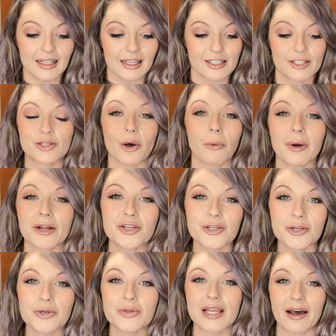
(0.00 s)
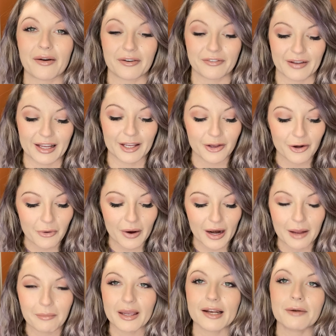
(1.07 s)
so much use out of it? You know what
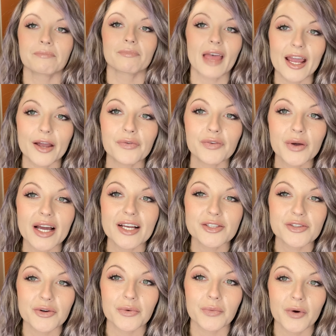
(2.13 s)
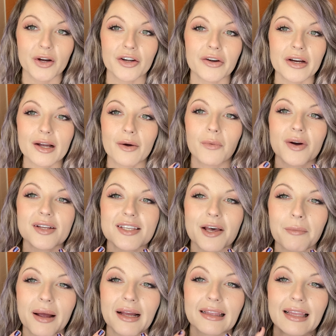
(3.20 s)
I mean? If you guys are wondering what's
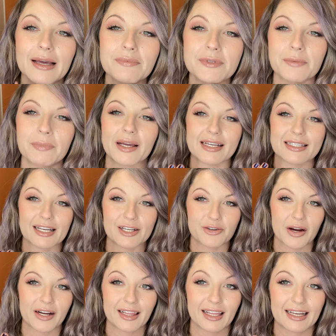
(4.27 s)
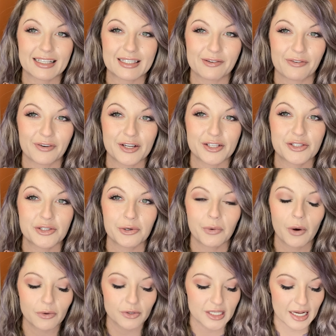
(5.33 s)
on my lips because I tried like a different
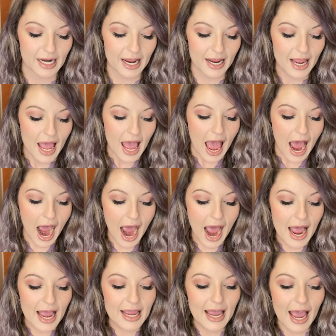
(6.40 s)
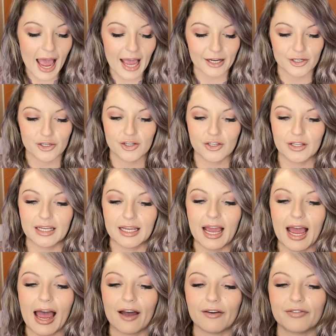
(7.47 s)
duo today, I actually
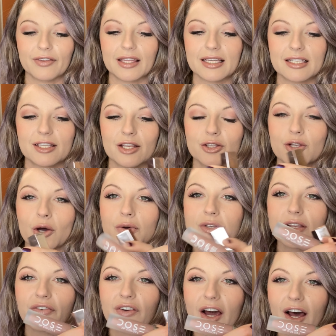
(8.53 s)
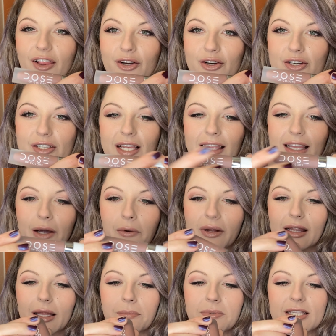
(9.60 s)
have this Dose of Colors
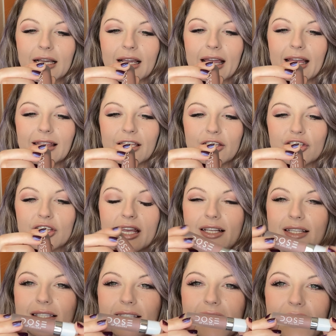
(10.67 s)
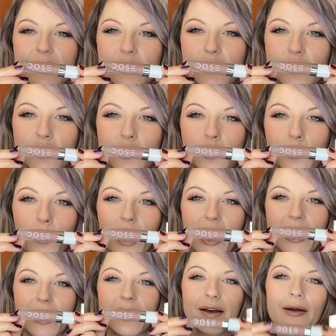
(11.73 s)
liquid lipstick in the shade Desert
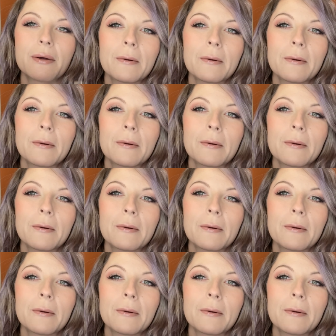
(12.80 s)
Suede